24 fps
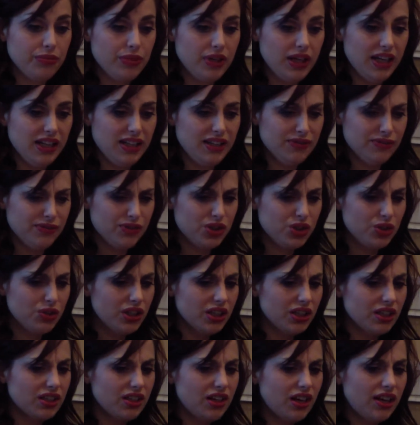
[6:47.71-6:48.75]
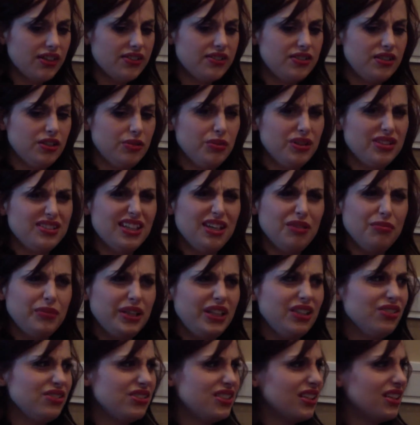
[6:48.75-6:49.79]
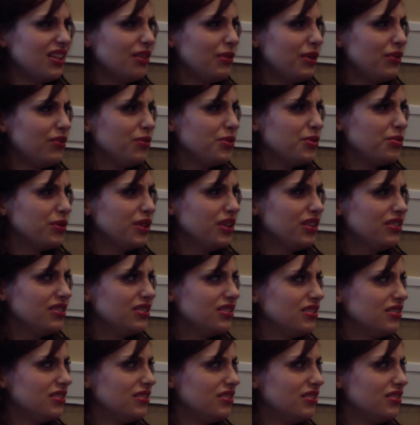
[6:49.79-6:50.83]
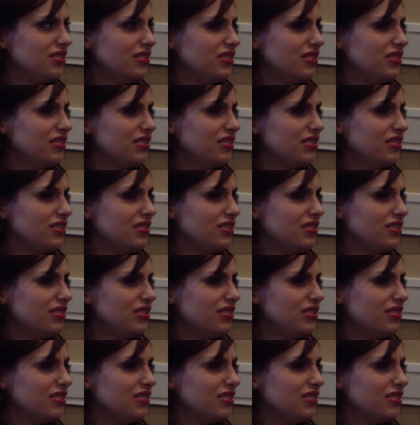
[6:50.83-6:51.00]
And if shooting a costume, is that me or is that coming from somewhere else?